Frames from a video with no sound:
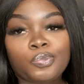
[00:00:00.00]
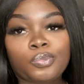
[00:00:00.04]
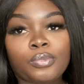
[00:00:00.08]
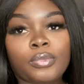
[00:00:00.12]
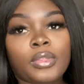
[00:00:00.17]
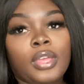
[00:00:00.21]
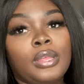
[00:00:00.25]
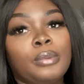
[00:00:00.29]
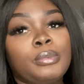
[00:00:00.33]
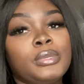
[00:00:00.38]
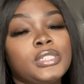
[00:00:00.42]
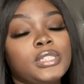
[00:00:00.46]

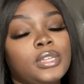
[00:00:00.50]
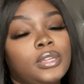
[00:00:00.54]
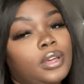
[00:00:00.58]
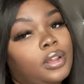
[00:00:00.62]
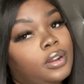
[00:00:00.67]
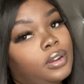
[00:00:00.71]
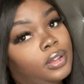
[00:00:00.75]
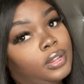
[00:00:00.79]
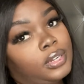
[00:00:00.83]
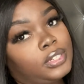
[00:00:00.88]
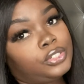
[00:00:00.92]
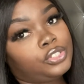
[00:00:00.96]
let me tell you the
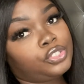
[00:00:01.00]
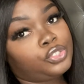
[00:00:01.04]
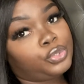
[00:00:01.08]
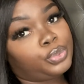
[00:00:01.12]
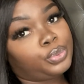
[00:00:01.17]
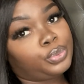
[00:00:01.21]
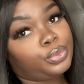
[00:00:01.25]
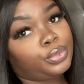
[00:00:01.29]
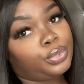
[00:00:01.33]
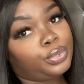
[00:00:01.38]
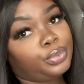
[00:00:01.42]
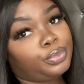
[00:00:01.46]
honest
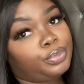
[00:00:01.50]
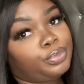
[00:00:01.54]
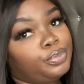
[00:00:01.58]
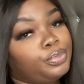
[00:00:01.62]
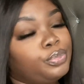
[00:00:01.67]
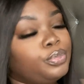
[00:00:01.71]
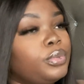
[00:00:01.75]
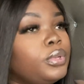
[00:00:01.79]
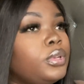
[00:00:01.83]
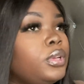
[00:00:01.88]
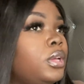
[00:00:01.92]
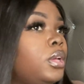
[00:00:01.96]
truth.
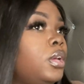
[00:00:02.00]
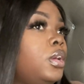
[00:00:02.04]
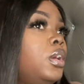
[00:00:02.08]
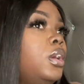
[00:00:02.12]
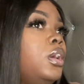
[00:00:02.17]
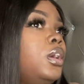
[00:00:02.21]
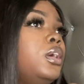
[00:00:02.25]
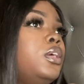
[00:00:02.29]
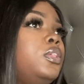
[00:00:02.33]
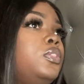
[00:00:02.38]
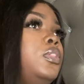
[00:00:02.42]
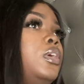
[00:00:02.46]

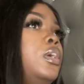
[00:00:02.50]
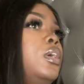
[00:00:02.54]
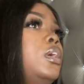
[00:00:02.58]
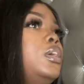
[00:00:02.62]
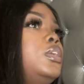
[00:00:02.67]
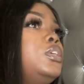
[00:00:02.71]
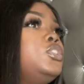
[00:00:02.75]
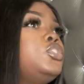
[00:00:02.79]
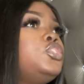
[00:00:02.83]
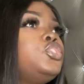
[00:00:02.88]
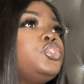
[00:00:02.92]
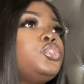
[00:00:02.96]
The
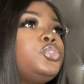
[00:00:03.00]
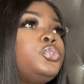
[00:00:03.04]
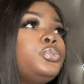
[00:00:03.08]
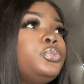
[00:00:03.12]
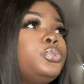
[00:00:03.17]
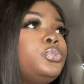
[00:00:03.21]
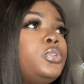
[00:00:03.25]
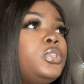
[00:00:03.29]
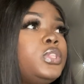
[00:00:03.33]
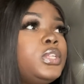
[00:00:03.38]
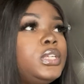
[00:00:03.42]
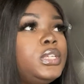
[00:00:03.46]
honest
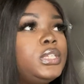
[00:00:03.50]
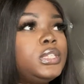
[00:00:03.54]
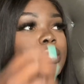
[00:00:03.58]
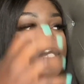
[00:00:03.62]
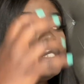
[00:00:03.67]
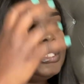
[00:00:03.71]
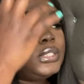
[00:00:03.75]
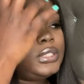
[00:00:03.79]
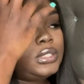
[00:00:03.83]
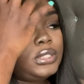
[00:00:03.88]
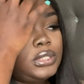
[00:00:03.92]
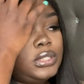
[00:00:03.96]
truth
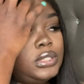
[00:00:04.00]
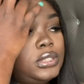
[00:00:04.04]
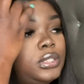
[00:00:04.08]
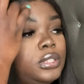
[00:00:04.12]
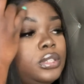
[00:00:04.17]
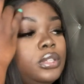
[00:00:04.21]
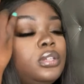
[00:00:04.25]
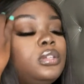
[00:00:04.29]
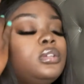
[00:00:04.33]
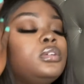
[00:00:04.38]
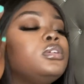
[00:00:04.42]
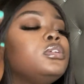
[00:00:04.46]
is
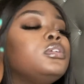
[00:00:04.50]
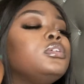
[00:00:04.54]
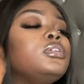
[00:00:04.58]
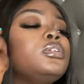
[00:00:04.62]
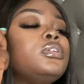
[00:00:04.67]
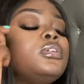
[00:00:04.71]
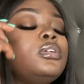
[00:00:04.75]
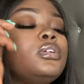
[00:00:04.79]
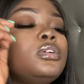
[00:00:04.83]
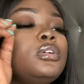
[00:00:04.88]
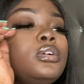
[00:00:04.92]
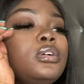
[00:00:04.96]

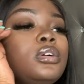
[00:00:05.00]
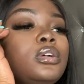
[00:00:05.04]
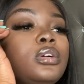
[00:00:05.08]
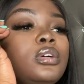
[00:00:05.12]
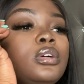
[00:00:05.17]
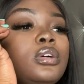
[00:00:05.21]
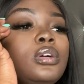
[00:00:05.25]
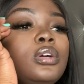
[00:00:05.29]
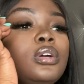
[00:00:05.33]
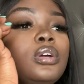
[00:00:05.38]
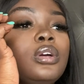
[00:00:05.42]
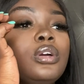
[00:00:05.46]

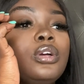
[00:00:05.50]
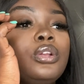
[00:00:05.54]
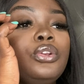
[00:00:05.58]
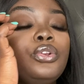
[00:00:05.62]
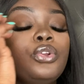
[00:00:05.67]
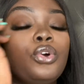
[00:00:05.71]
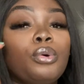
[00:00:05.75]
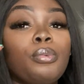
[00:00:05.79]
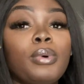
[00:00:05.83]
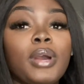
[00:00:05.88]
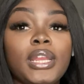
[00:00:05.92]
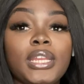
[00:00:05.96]

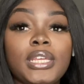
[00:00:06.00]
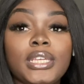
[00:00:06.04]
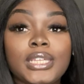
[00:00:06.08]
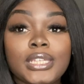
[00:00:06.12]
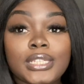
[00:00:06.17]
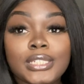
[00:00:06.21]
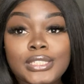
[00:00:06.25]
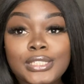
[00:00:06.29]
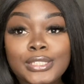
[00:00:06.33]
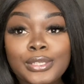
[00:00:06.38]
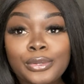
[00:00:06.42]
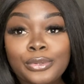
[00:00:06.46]
nobody
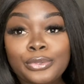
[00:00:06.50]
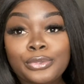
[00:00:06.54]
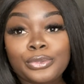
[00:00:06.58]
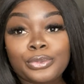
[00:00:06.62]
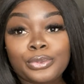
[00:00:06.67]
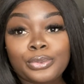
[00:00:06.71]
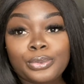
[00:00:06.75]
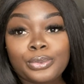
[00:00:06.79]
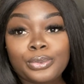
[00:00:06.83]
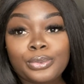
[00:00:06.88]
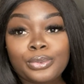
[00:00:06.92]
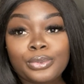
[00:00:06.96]
can tell
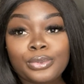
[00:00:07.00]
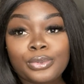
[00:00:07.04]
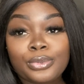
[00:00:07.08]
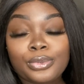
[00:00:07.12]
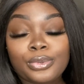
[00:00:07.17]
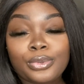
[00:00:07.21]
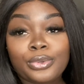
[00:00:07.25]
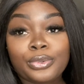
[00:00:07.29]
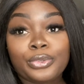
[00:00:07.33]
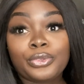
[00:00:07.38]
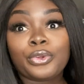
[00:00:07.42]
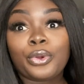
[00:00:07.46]
you
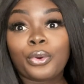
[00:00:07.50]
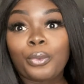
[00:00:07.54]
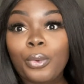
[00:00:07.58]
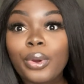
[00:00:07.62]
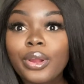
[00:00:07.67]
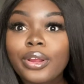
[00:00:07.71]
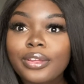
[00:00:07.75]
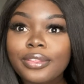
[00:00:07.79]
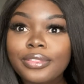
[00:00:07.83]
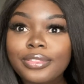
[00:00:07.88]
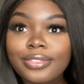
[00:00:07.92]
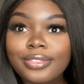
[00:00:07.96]
your
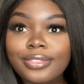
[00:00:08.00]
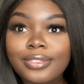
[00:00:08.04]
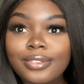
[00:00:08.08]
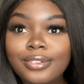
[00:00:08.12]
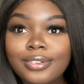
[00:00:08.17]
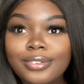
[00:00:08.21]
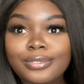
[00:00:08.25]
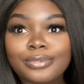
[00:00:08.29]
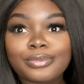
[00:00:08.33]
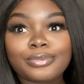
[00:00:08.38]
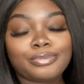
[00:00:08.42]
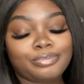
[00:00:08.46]
worth.
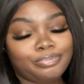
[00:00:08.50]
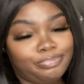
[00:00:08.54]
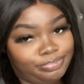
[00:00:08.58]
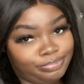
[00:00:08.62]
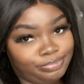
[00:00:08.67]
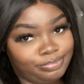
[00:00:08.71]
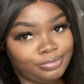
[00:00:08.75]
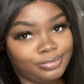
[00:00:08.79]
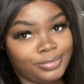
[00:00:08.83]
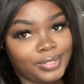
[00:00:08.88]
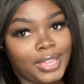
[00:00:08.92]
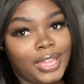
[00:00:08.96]

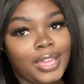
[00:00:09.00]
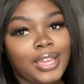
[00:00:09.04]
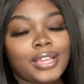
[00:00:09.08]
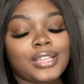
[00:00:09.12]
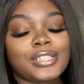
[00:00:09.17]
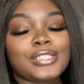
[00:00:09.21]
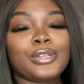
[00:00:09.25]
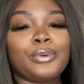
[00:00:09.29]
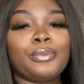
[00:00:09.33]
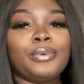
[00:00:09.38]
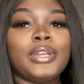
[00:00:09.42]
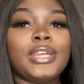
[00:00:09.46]

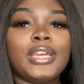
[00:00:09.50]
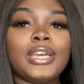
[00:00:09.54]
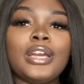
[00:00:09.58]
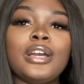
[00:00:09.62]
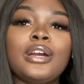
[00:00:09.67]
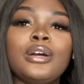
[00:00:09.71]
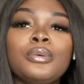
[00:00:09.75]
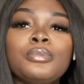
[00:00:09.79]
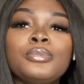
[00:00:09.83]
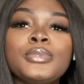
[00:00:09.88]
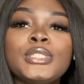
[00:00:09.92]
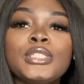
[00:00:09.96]
So when it
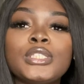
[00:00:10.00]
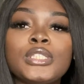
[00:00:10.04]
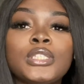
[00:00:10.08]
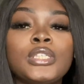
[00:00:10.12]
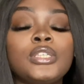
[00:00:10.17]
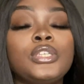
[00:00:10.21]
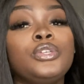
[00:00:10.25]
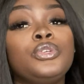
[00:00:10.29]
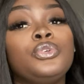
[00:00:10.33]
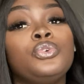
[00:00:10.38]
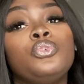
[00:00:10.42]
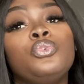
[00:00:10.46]
comes to
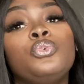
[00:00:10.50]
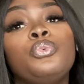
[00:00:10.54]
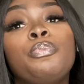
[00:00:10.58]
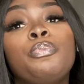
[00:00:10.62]
you